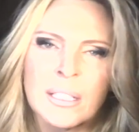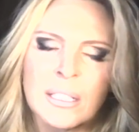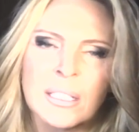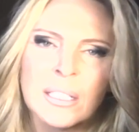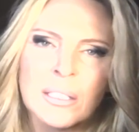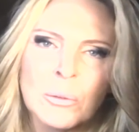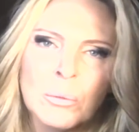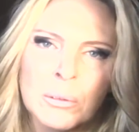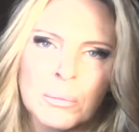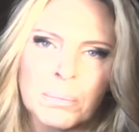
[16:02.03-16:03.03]
you
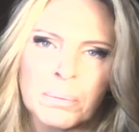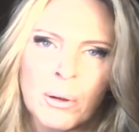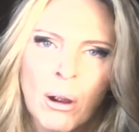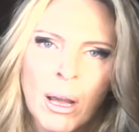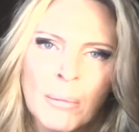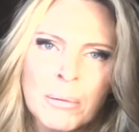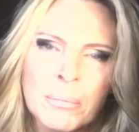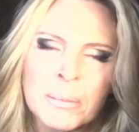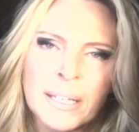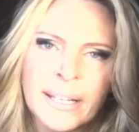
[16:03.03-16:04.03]
will
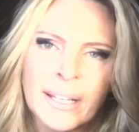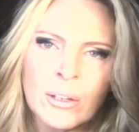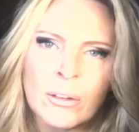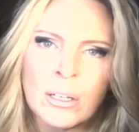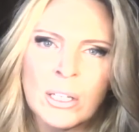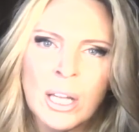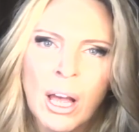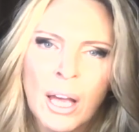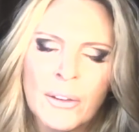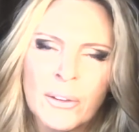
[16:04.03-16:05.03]
probably hear a
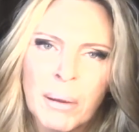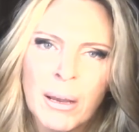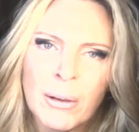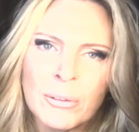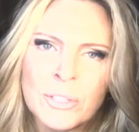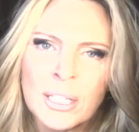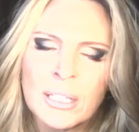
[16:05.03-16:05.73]
lot about